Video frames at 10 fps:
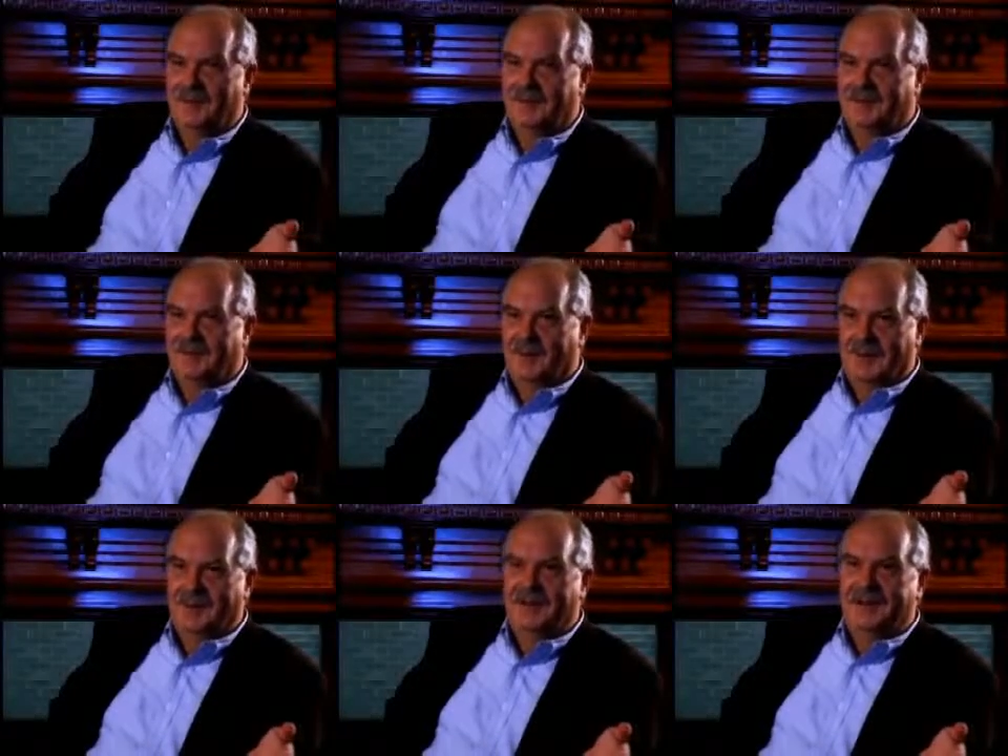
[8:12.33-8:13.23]
right now I
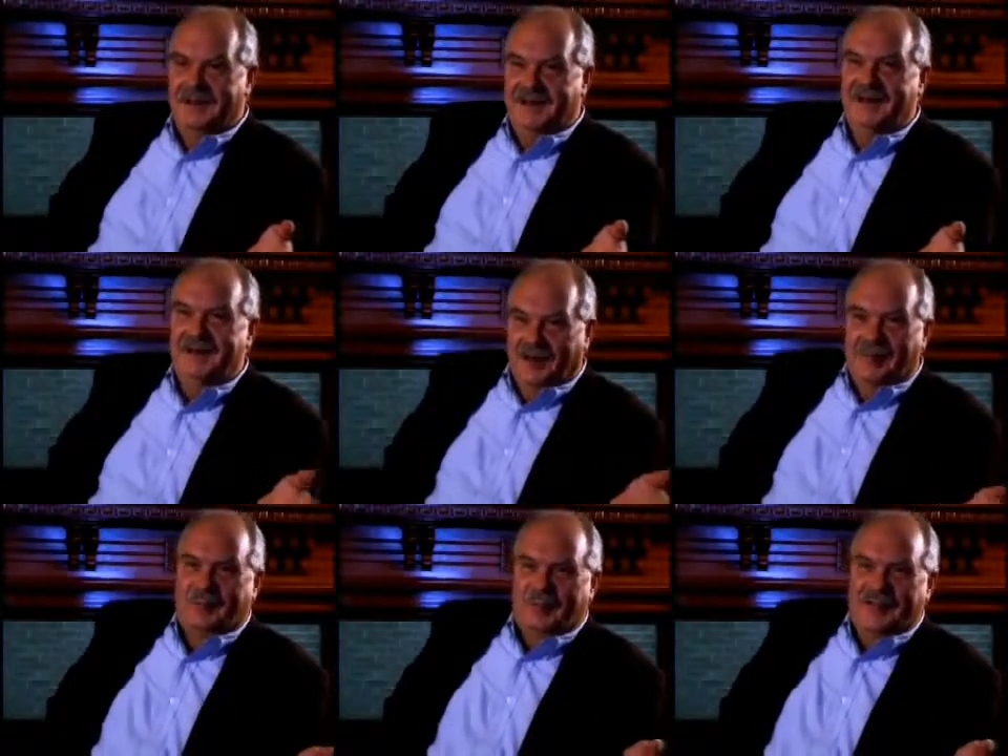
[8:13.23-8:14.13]
didn't need an
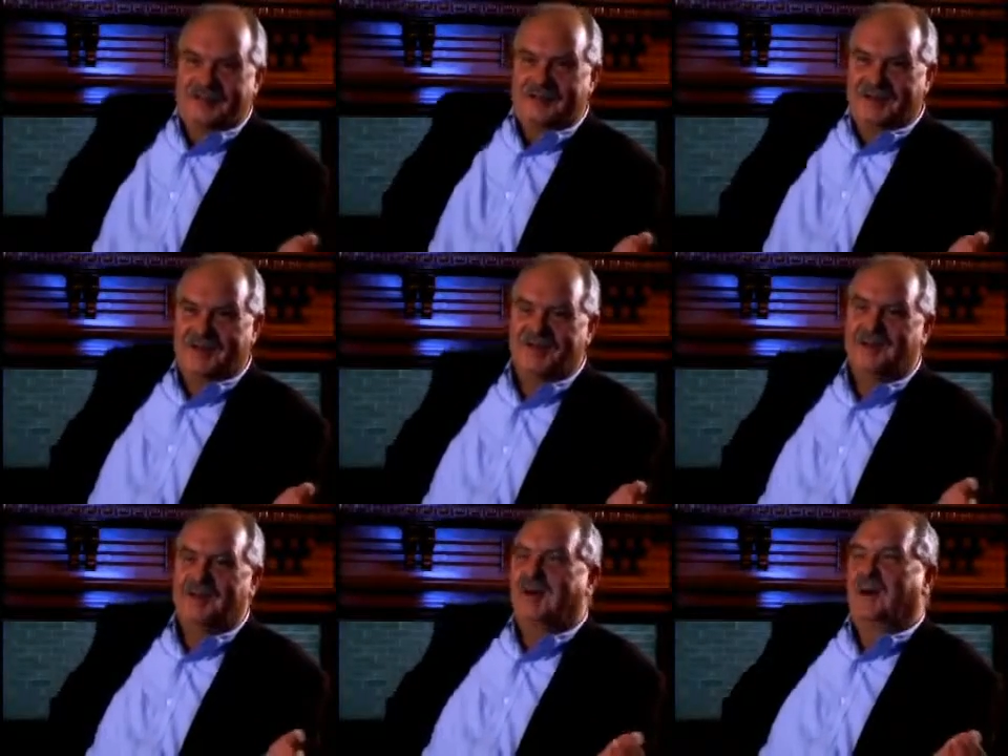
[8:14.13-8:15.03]
operation.
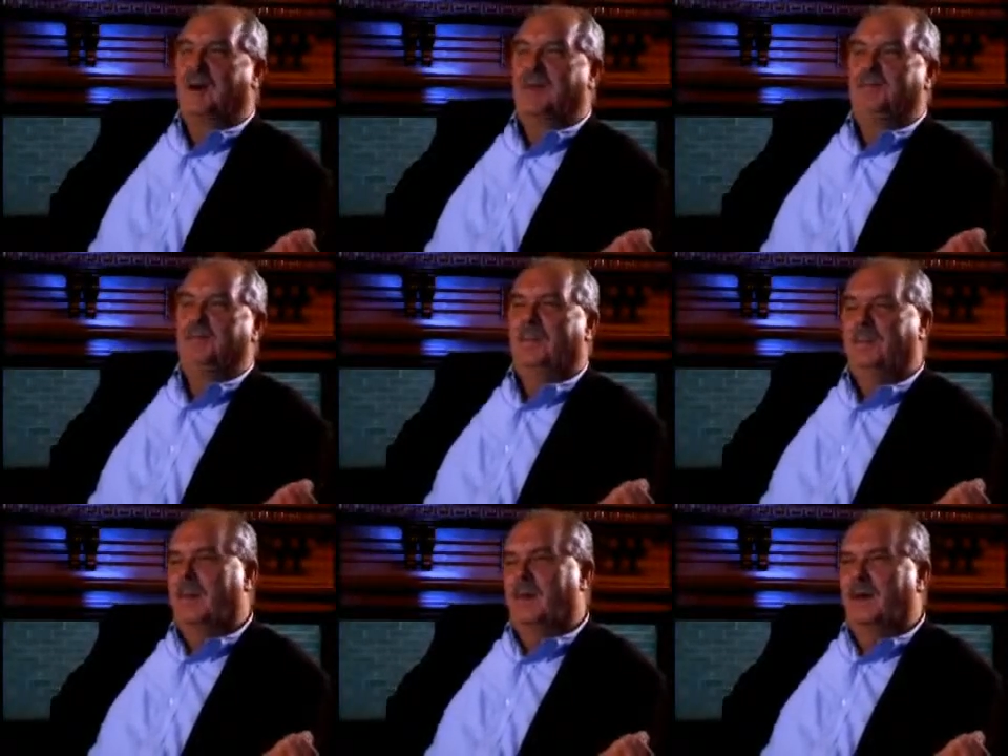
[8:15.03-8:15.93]

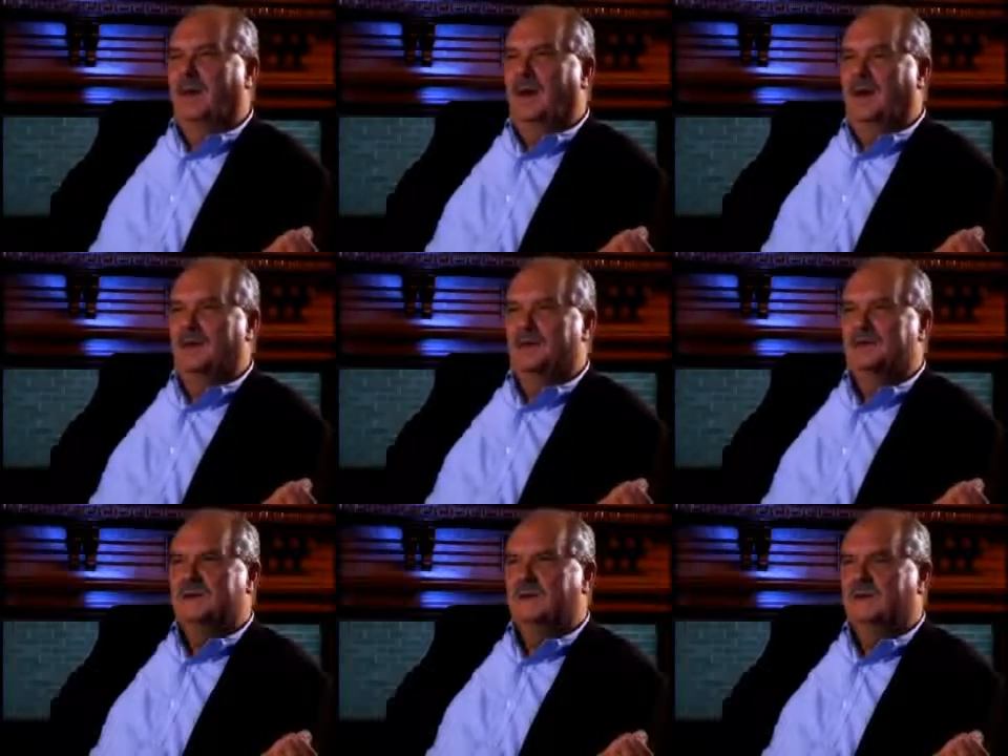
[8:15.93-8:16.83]
I was
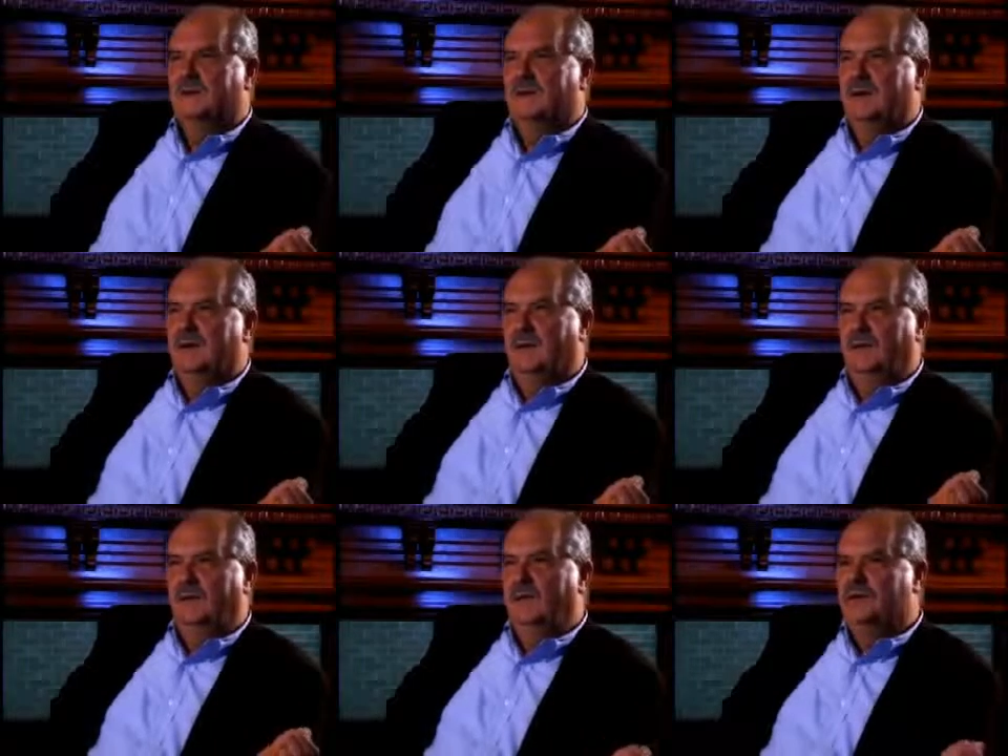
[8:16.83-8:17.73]

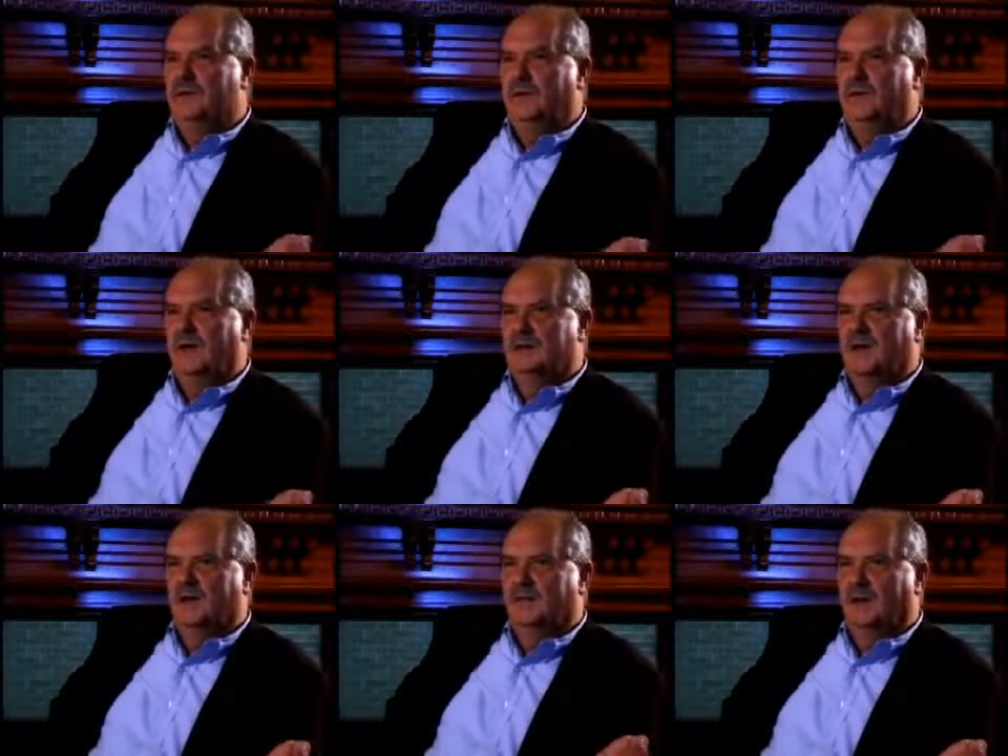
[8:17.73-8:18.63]
confused because I
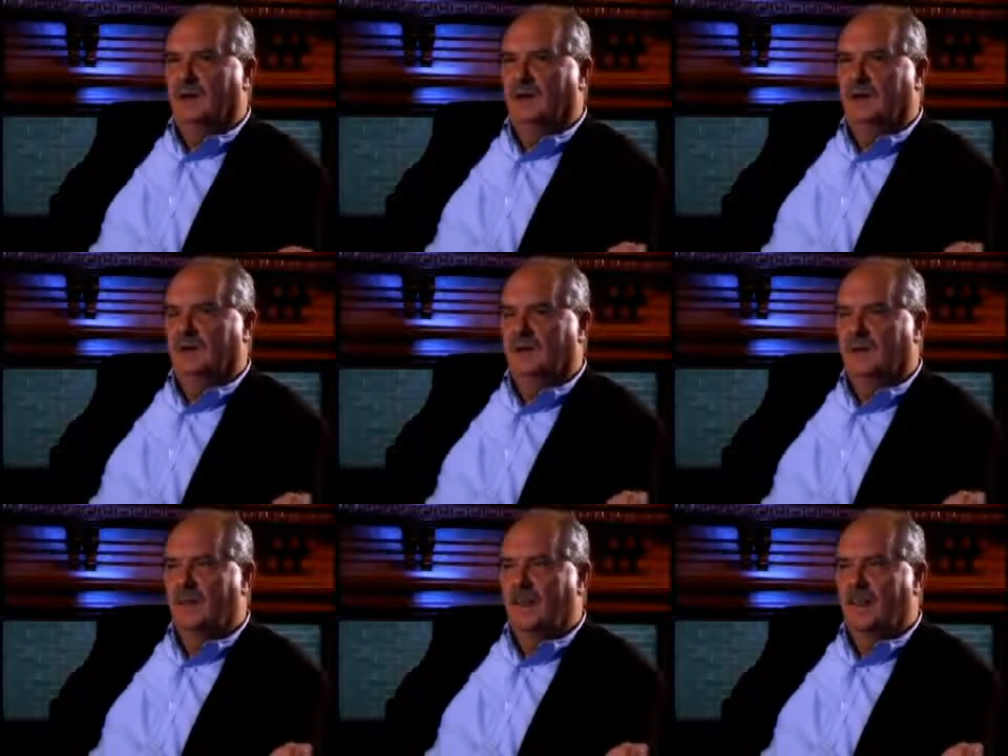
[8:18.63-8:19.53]
felt
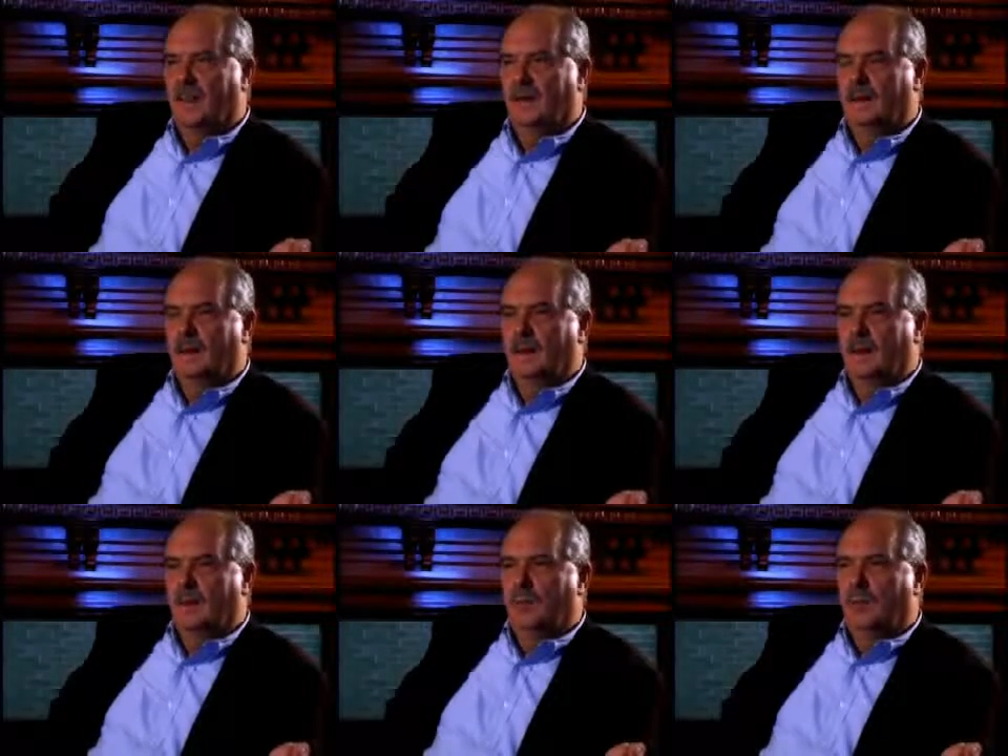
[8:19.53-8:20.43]

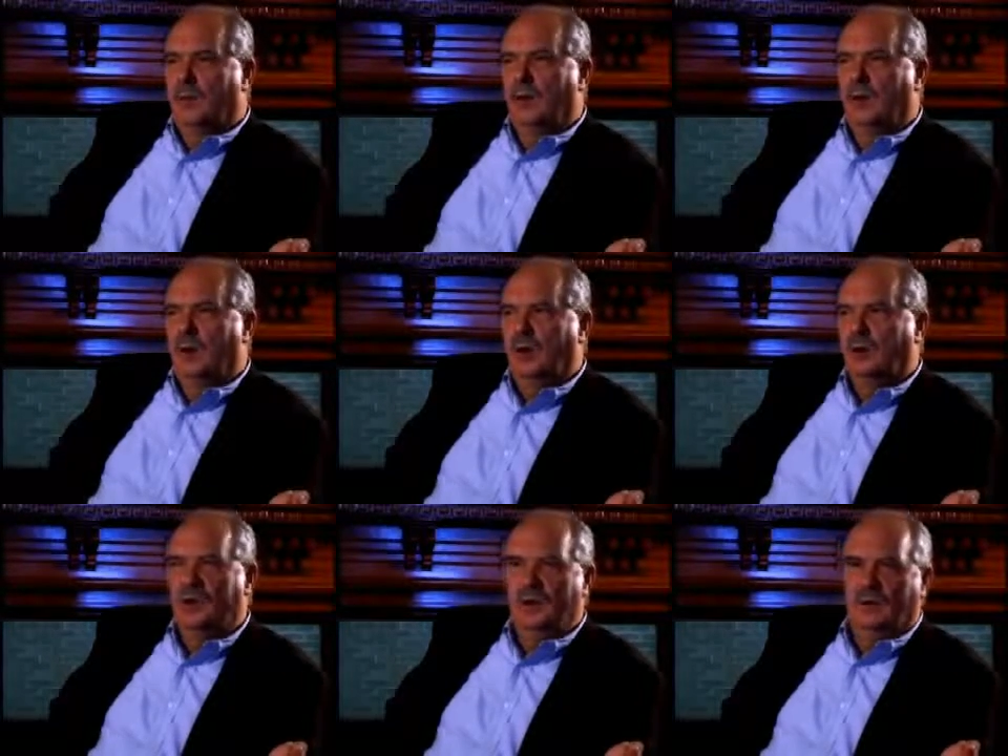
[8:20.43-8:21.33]
more
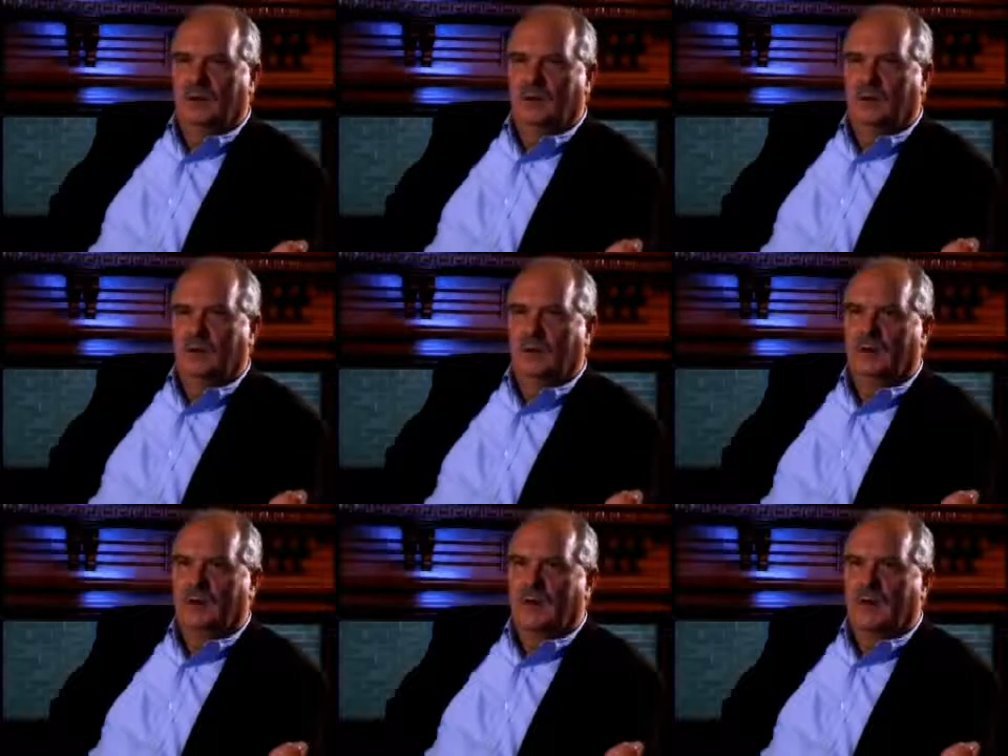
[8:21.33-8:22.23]
real, more
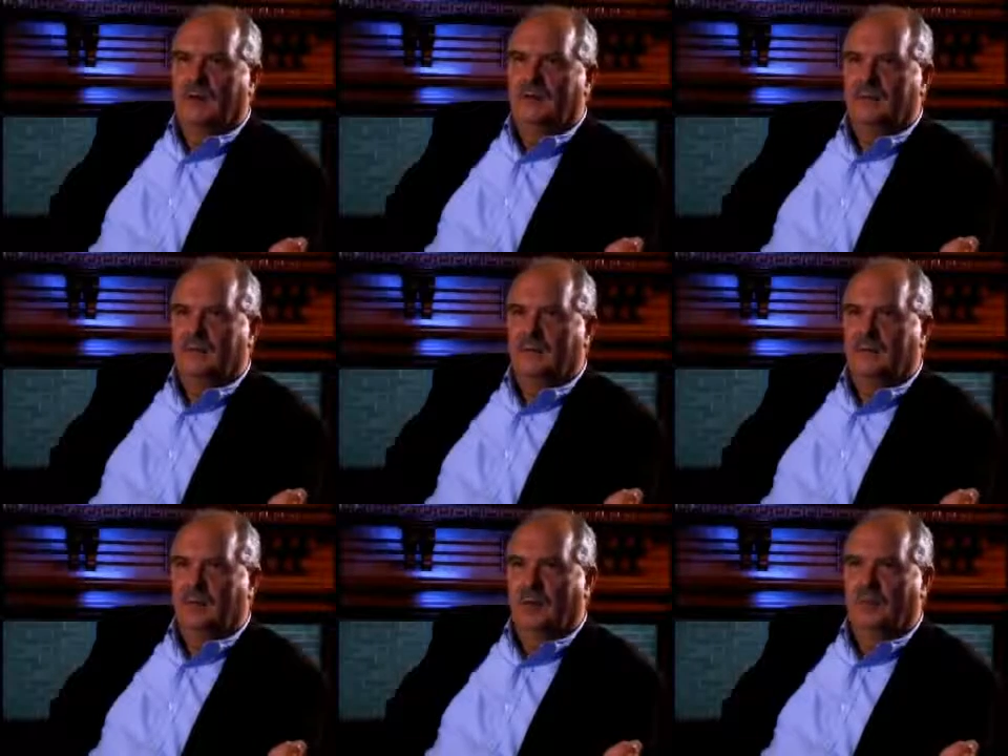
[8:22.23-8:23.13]
alive, more
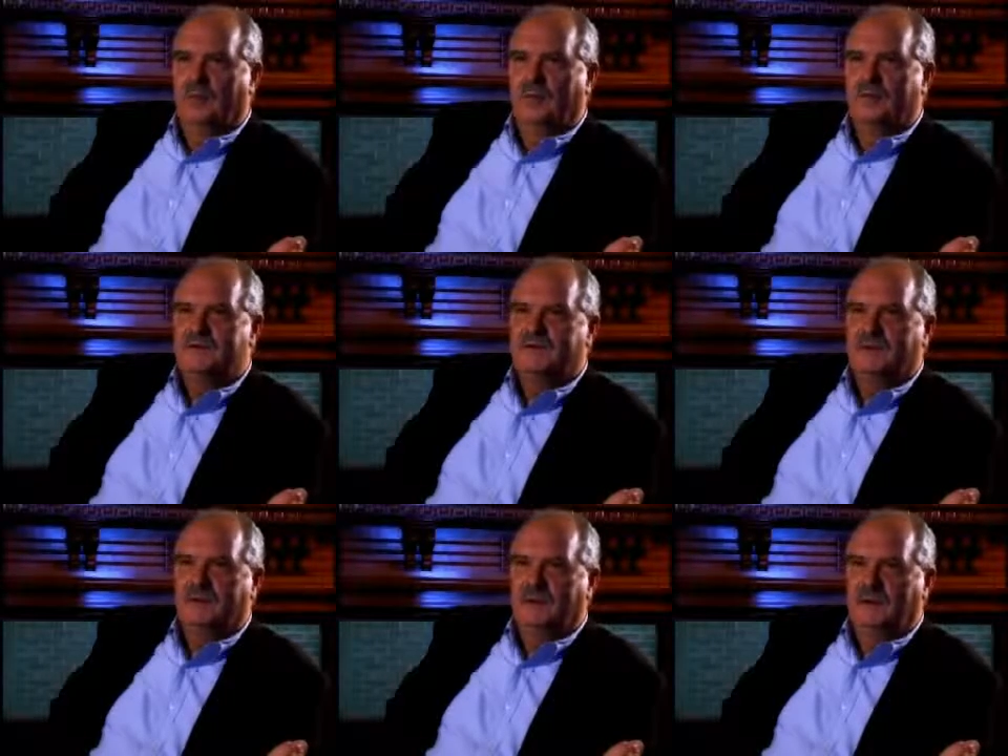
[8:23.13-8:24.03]
physically